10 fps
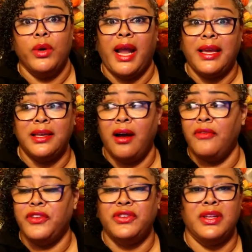when I get
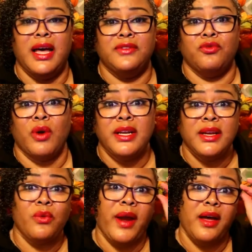off there's a lot of
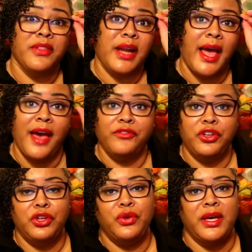running around that I have
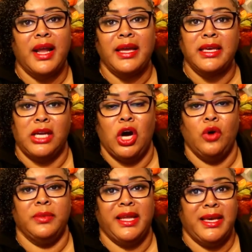to do and I get
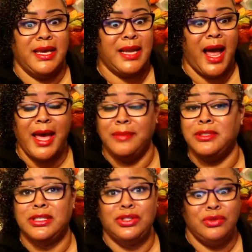home late and I
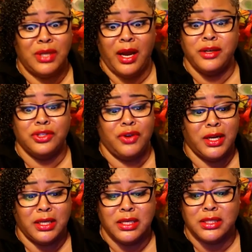am just too tired to
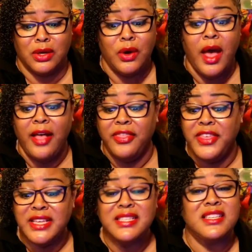try to cook. So
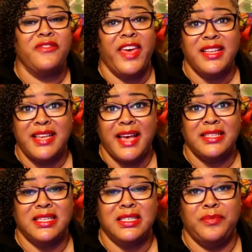this is
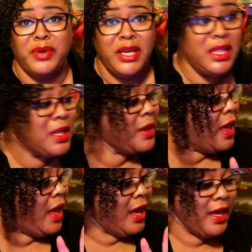fantastic to put in the
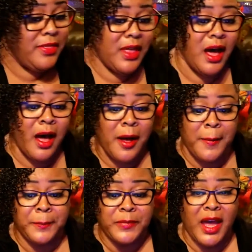in the
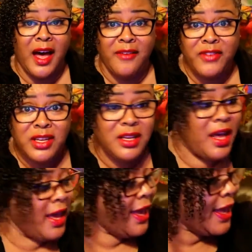um, oven
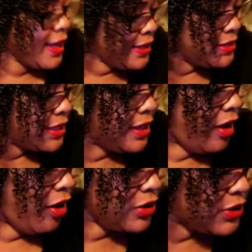and
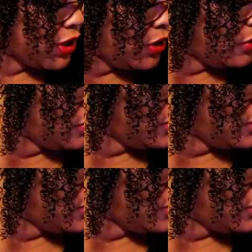also